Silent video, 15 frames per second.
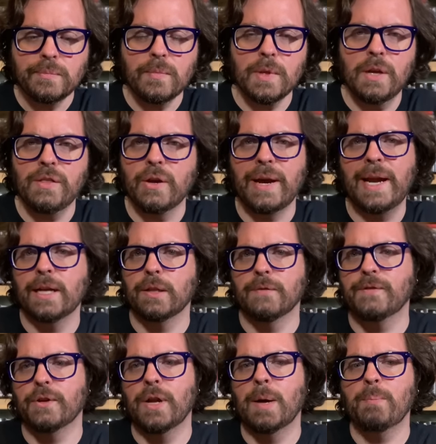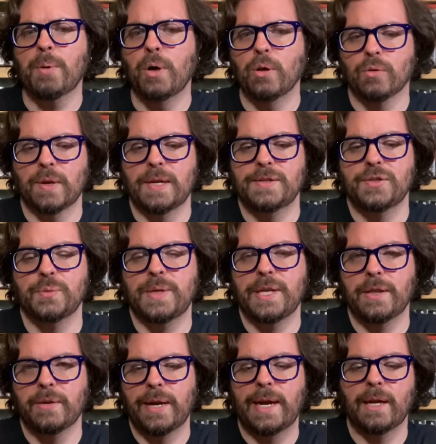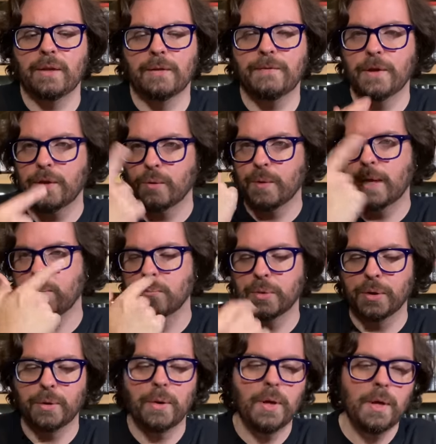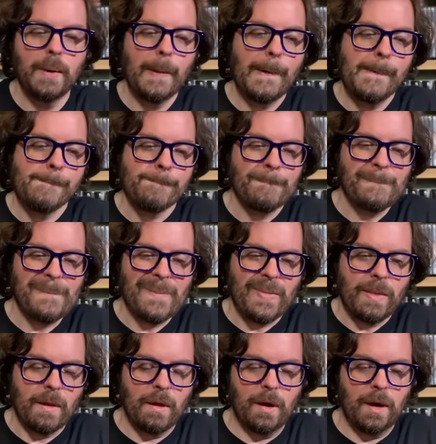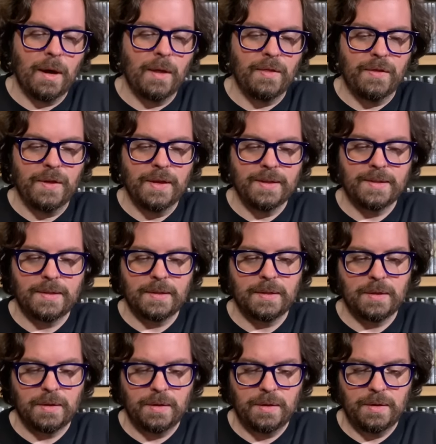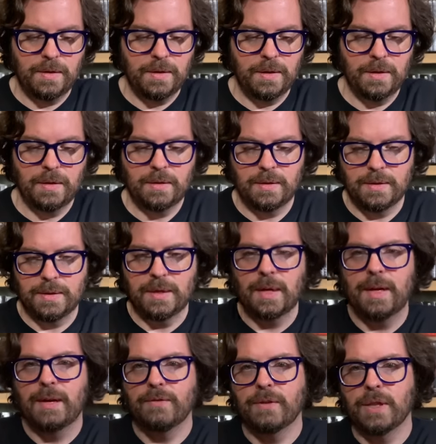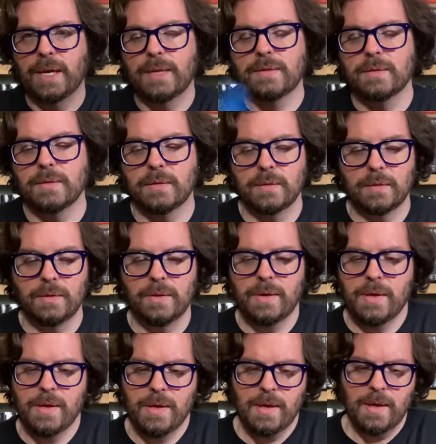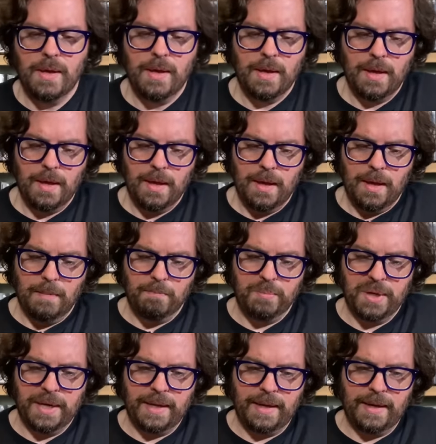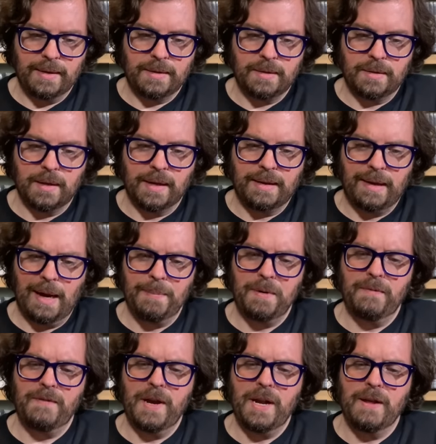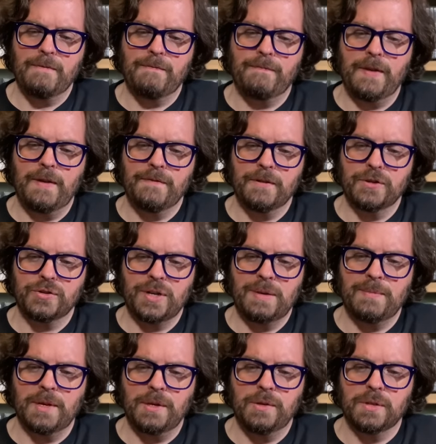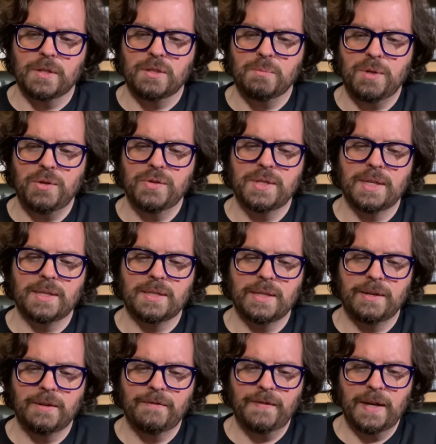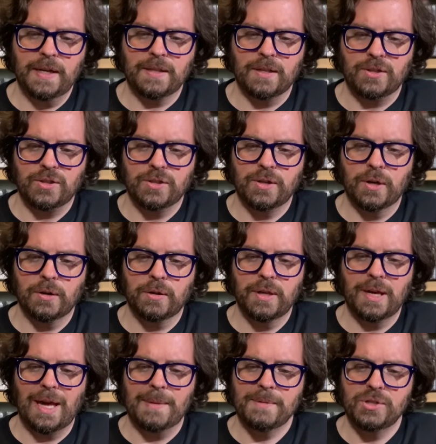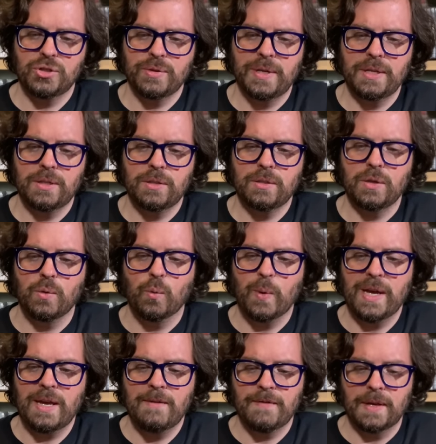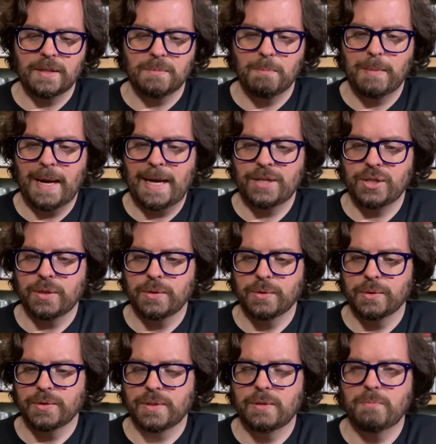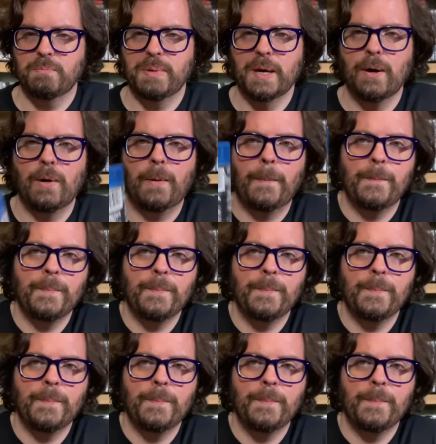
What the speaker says: They're anaglyph. They're not polarized 3D. They're anaglyph. They're the red and blue. This does not have glasses. but it's a captivating fever dream that uses music, sound effects, and startling imagery to weave its magical spell.